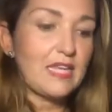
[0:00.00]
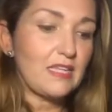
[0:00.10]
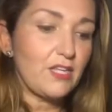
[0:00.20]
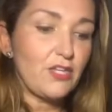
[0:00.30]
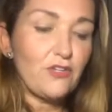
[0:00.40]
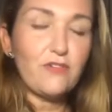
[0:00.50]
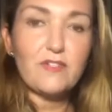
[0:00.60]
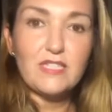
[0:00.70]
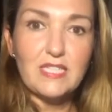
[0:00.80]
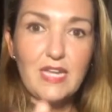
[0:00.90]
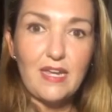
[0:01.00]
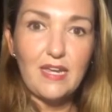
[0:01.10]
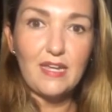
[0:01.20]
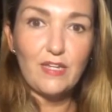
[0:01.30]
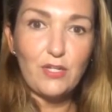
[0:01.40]
the universe
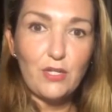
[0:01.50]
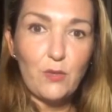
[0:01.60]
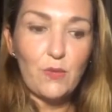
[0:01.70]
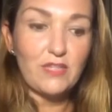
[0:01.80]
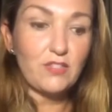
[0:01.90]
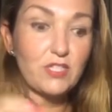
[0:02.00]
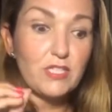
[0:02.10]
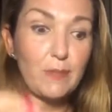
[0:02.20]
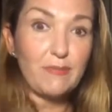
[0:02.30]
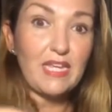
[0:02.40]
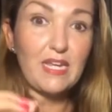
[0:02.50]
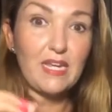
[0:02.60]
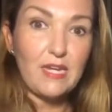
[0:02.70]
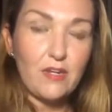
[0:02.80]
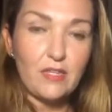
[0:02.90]
saying, you know what, there's something
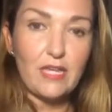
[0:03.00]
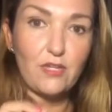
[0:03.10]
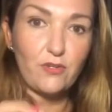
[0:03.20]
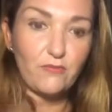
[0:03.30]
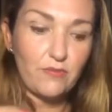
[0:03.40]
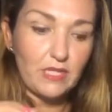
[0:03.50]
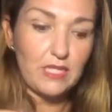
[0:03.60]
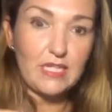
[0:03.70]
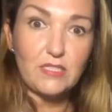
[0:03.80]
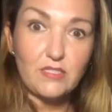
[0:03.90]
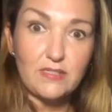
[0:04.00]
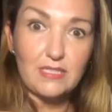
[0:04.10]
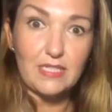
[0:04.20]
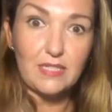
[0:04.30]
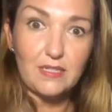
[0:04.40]
here that you really need to see.